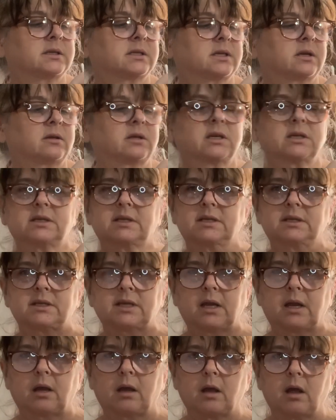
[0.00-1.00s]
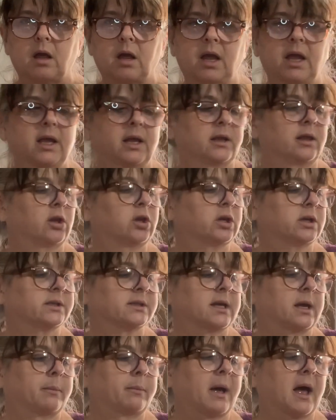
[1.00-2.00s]
So this is like, it looks
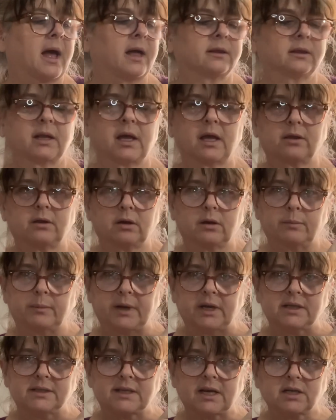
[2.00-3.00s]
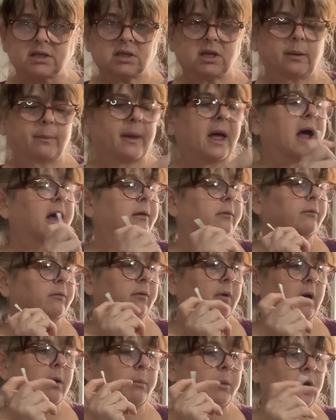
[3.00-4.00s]
like patent leather, but it's actually a patent
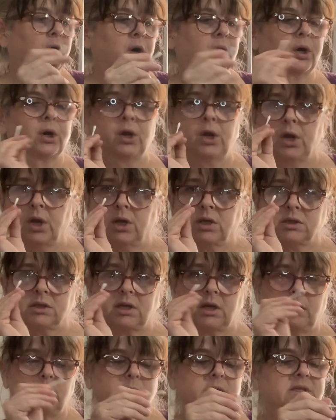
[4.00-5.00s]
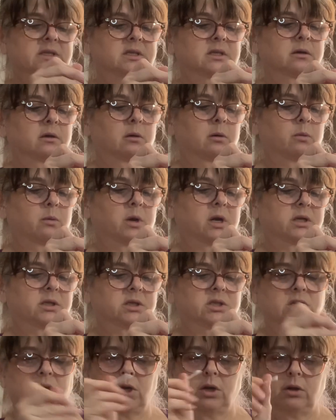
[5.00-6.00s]
rubber. So you would still want
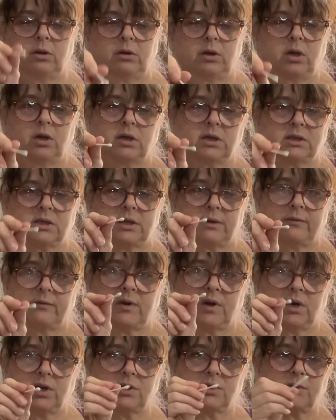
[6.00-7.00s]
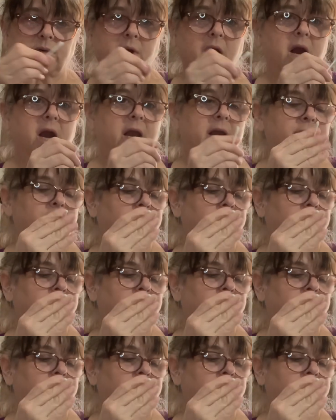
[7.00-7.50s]
to use the Vernus Rife.